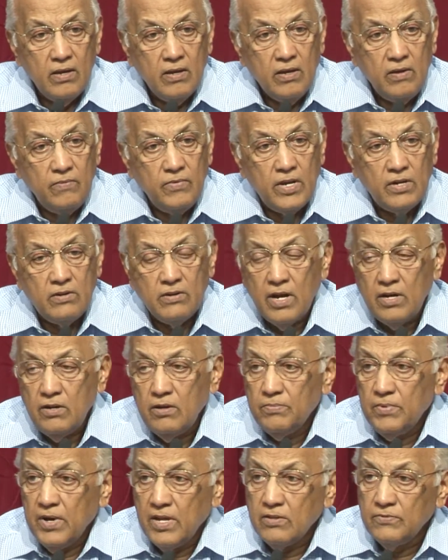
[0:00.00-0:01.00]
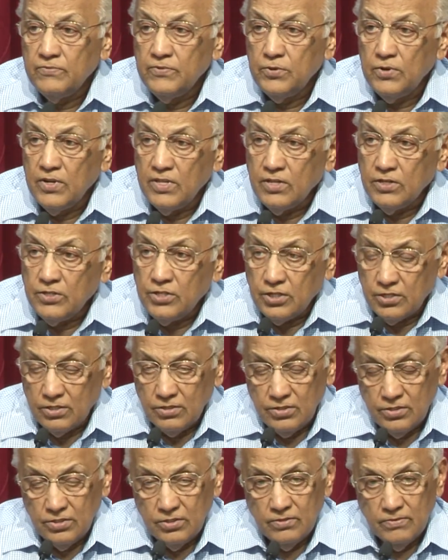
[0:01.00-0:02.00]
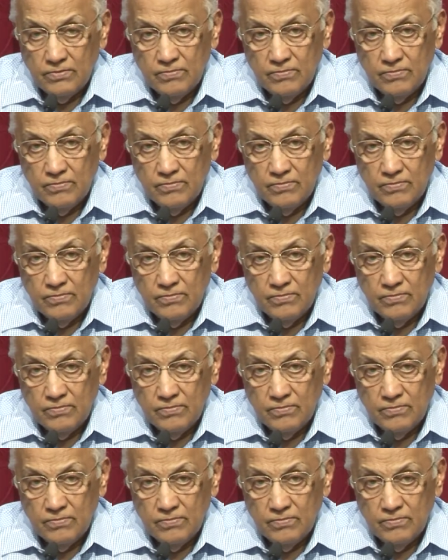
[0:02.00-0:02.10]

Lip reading: if they tried to play the fool in the church.